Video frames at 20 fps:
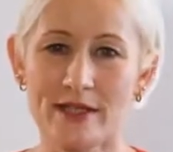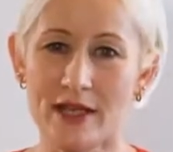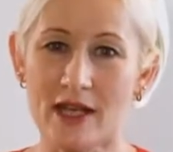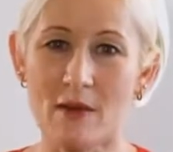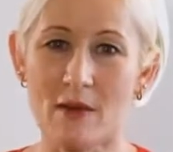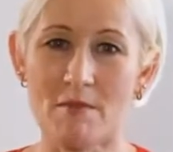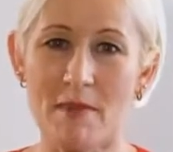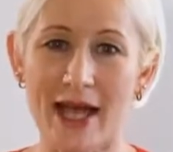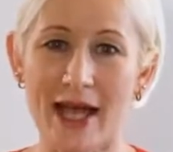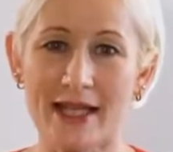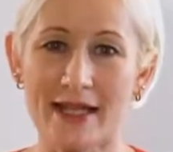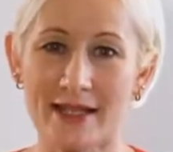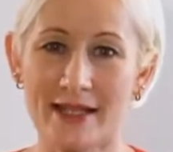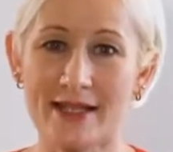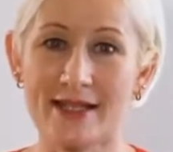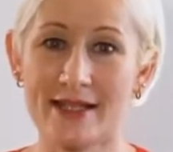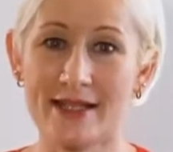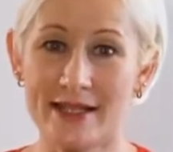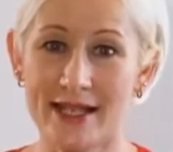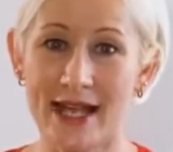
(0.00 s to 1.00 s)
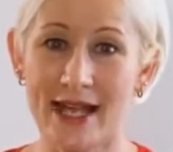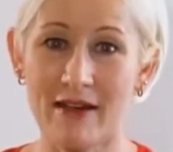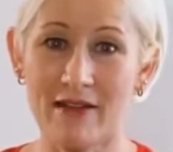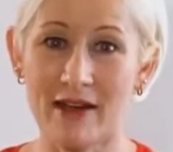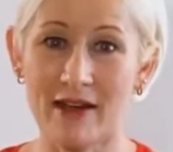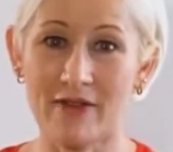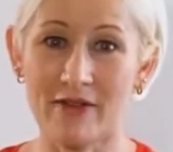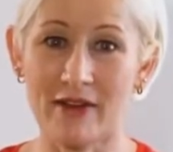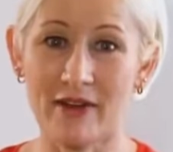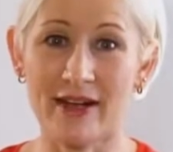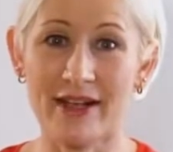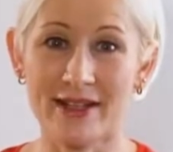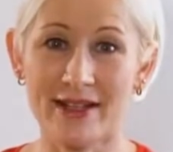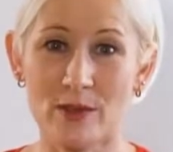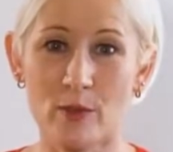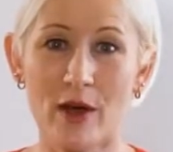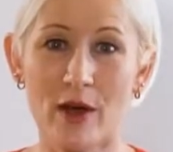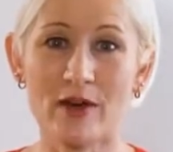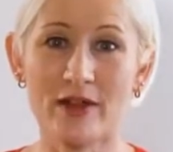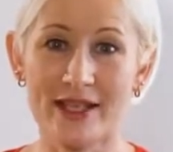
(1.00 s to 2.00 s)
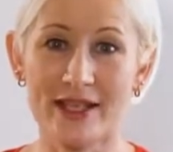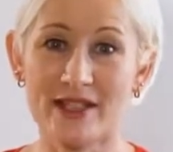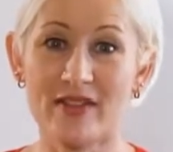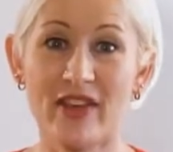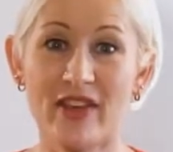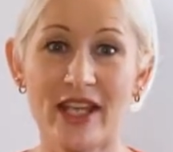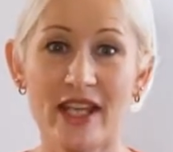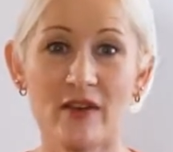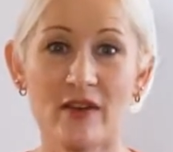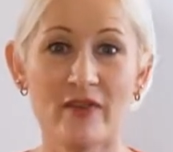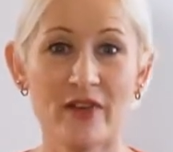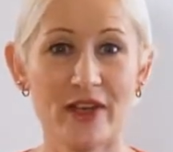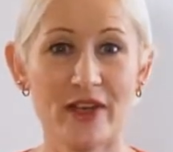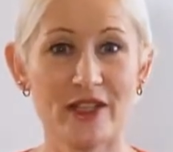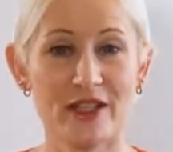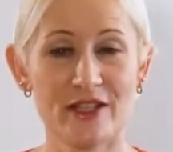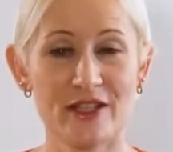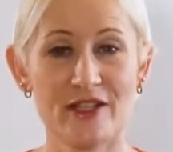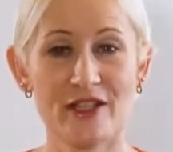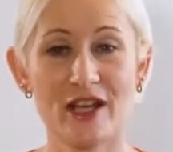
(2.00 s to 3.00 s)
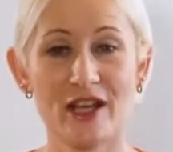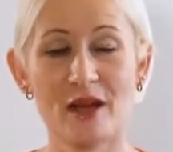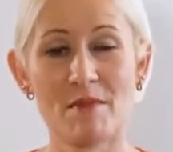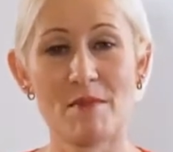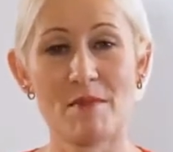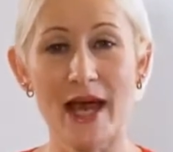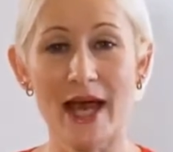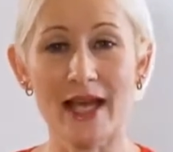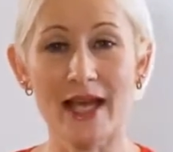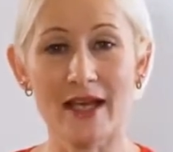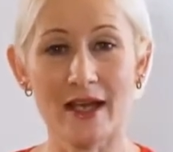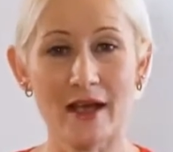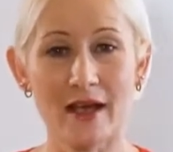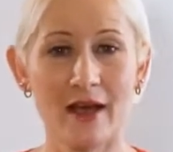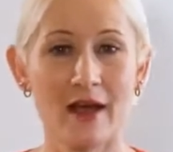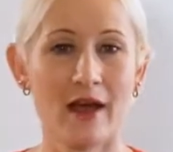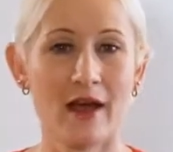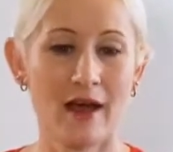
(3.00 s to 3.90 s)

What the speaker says: You can make this dairy-free as well. There's vegan versions you can make.